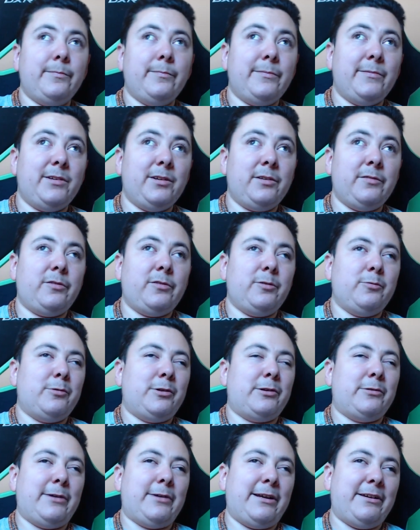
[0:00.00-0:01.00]
If you
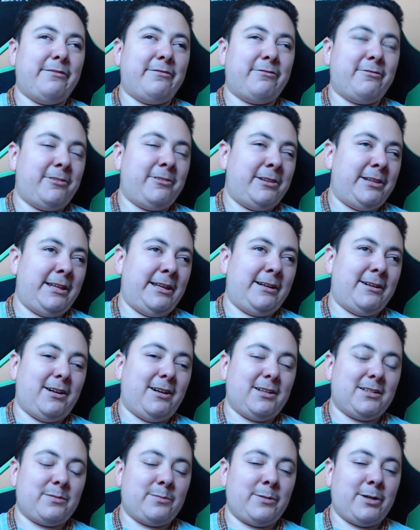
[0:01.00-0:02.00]
want to wait for the
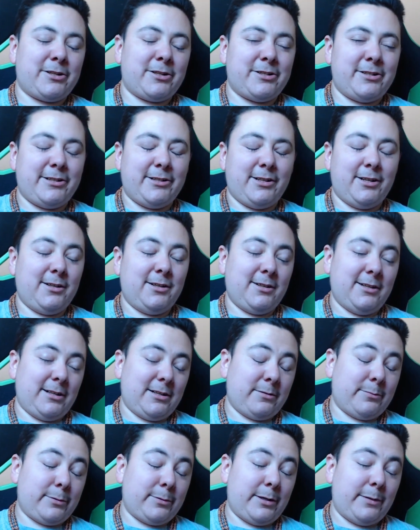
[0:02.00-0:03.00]
Cosmic Qigong, I
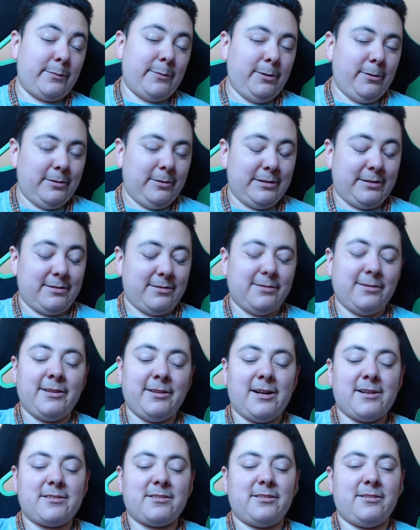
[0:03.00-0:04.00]
don't blame you.
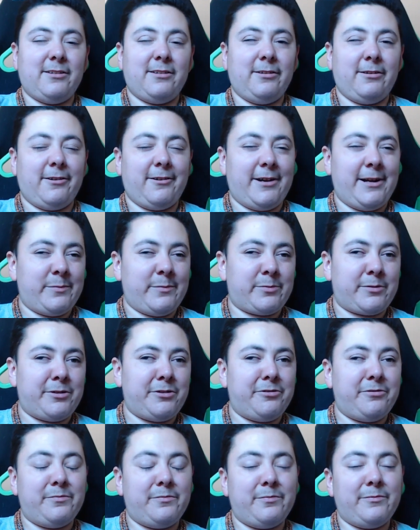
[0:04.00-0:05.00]
That's another great
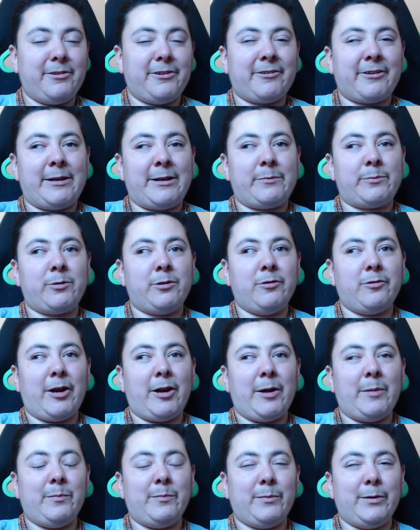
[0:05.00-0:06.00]

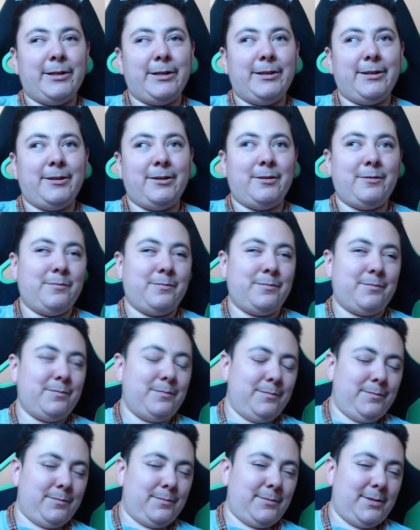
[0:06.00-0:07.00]
program, but,
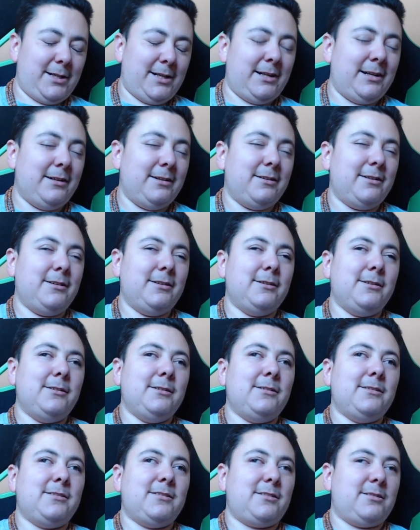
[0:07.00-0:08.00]
yeah.
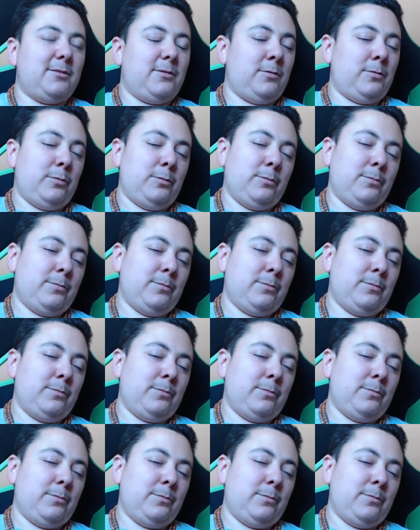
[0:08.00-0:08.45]
So,